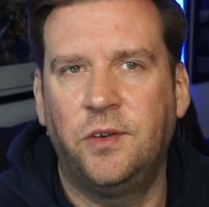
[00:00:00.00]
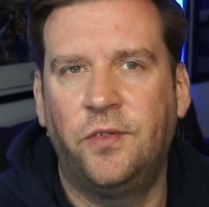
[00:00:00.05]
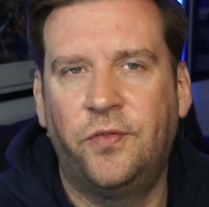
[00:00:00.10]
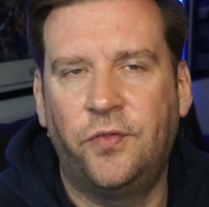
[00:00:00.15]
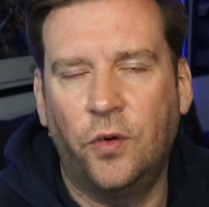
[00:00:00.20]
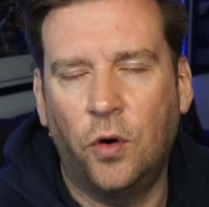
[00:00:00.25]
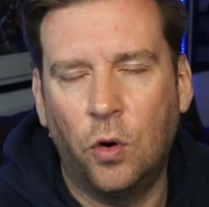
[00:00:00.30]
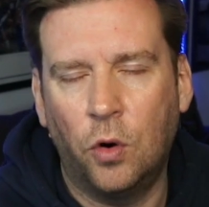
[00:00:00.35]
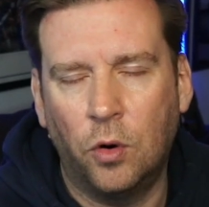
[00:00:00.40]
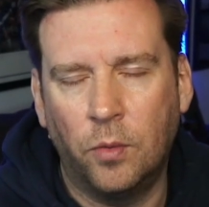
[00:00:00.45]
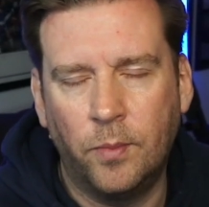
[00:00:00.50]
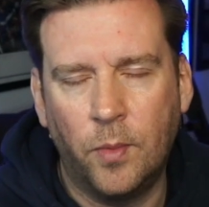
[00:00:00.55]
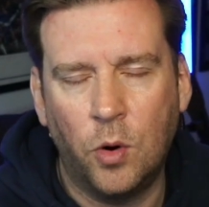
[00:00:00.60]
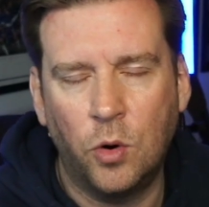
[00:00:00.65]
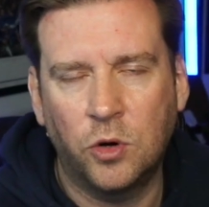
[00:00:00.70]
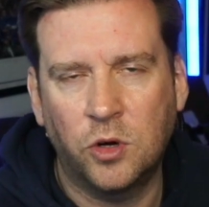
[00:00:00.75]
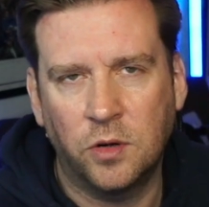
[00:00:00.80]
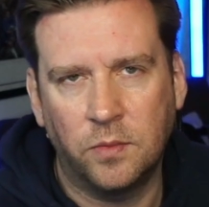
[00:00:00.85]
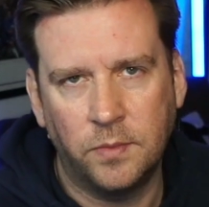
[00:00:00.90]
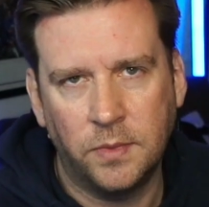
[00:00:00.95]
4,
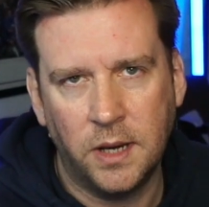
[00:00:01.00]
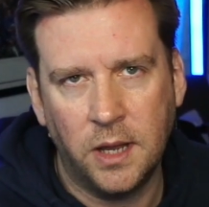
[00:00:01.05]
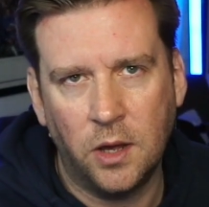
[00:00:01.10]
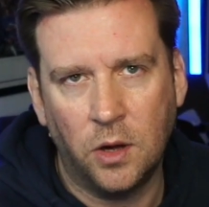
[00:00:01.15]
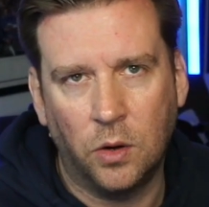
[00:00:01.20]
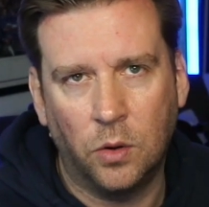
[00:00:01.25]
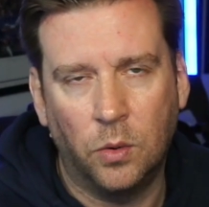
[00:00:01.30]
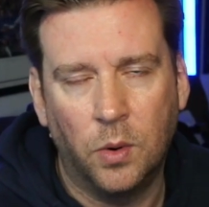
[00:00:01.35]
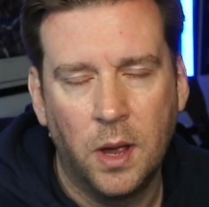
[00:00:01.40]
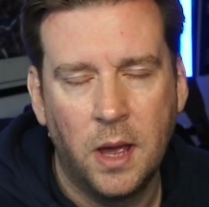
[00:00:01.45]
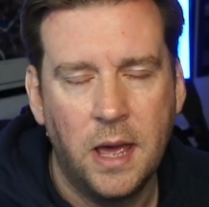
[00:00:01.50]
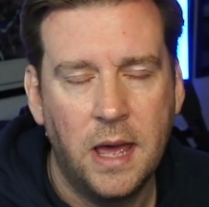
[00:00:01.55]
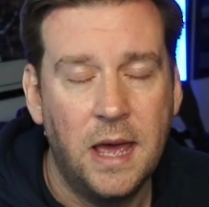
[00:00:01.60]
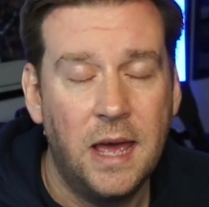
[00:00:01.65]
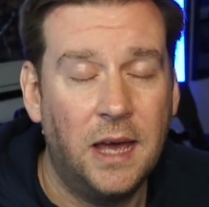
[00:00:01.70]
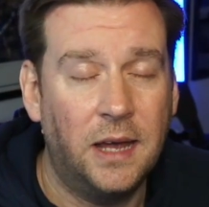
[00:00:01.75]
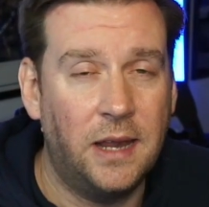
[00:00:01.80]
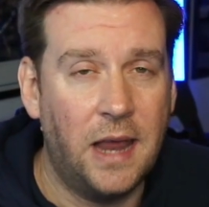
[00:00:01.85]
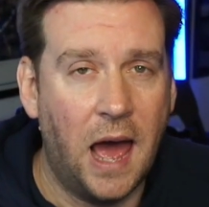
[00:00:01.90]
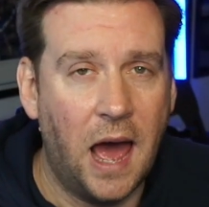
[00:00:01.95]
Morecambe 0,
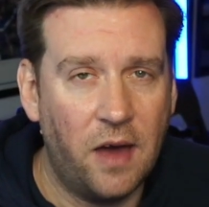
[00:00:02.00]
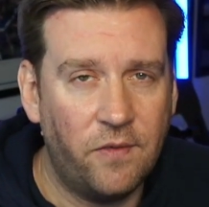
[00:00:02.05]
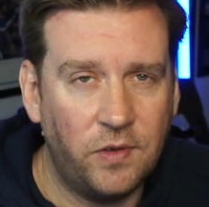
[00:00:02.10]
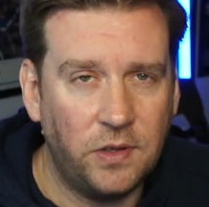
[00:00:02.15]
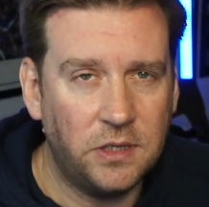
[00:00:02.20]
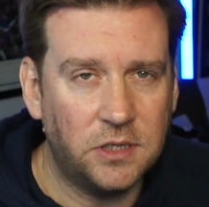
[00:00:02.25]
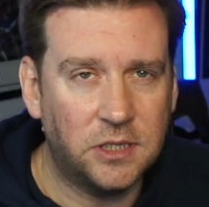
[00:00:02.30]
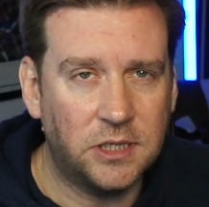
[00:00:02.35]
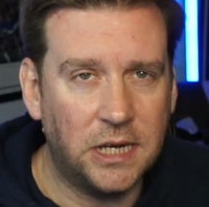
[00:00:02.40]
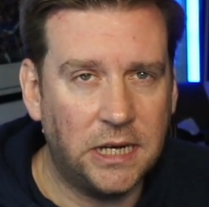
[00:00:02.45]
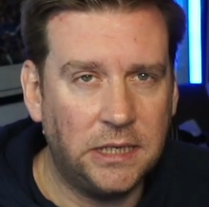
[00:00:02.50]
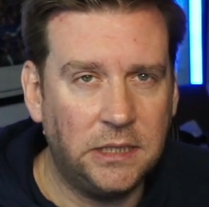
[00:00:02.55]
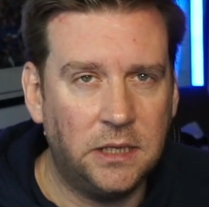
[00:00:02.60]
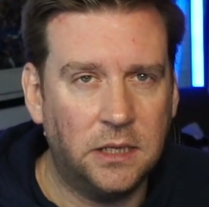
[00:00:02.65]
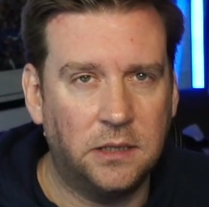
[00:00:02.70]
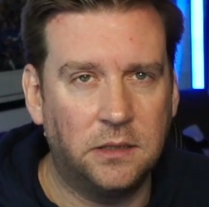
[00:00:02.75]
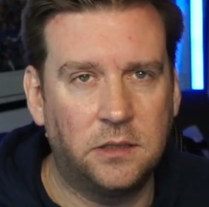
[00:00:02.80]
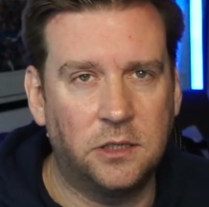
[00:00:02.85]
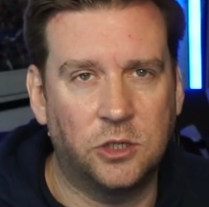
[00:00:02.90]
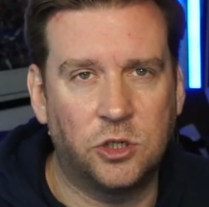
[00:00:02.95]
and having seen
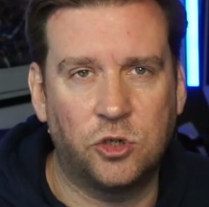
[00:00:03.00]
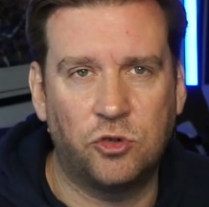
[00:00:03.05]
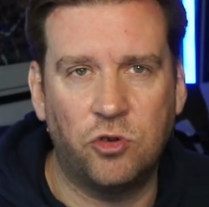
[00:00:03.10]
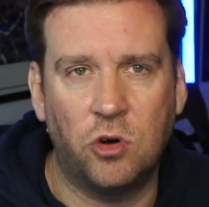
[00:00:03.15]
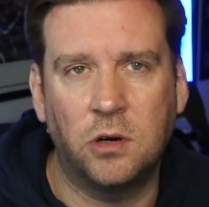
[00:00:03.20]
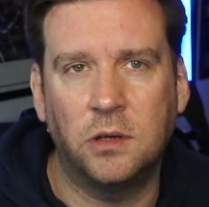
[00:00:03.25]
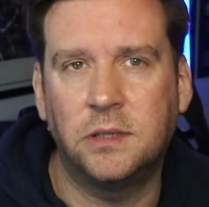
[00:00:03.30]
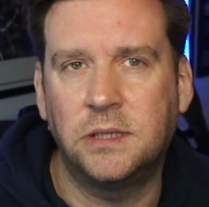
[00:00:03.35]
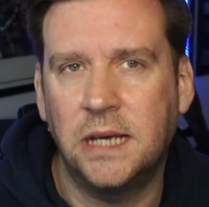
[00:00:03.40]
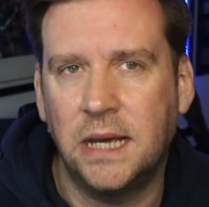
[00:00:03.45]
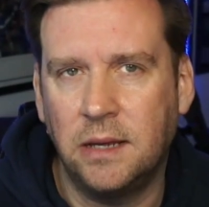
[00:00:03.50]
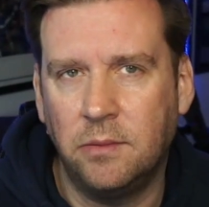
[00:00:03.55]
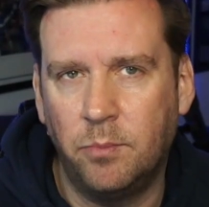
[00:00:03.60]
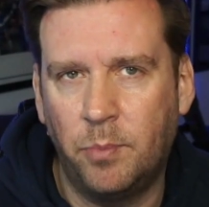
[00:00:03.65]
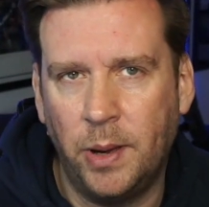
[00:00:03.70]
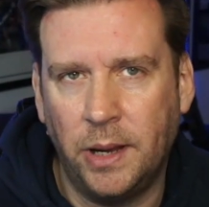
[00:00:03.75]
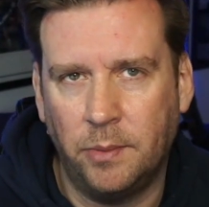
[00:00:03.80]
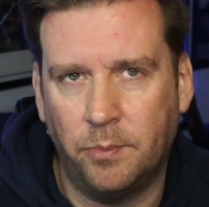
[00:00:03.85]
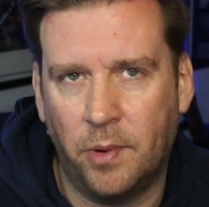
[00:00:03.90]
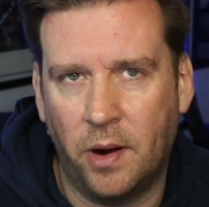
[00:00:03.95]
the strong team
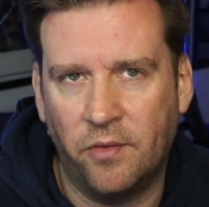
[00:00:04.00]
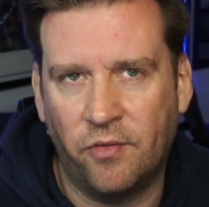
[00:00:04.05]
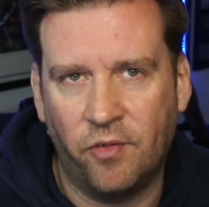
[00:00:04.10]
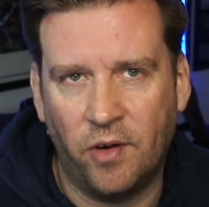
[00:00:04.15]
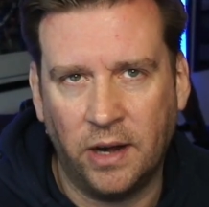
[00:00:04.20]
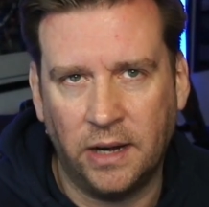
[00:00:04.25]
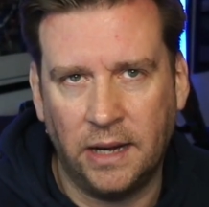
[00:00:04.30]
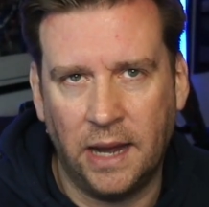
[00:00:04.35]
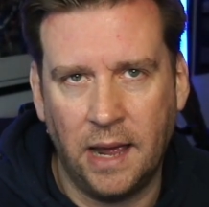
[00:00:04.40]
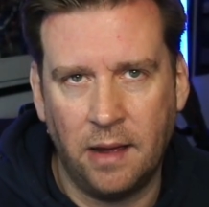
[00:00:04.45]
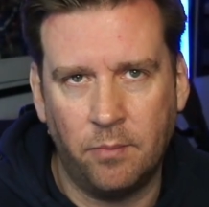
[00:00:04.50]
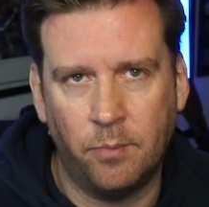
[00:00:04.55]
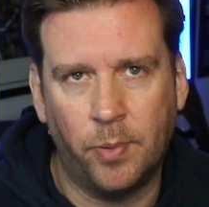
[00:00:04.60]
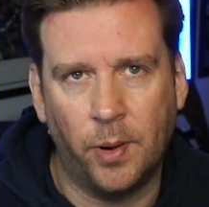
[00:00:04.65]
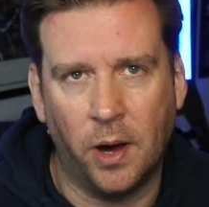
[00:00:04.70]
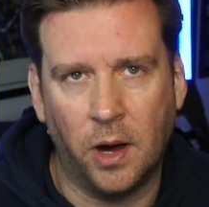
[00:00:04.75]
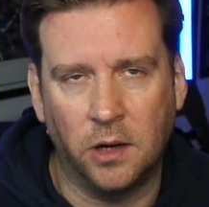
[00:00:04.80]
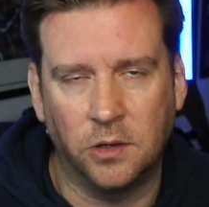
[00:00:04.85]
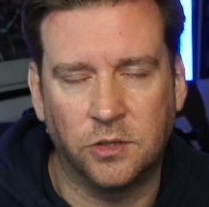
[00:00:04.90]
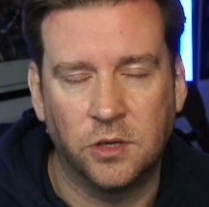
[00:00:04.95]
picked by Frank
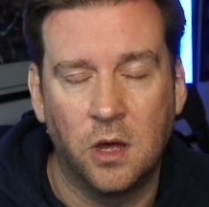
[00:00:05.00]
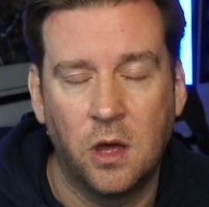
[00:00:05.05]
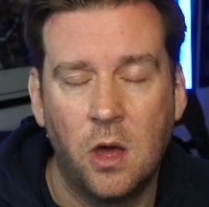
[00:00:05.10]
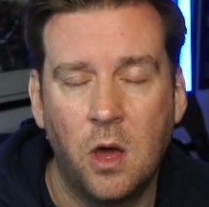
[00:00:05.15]
Lampard,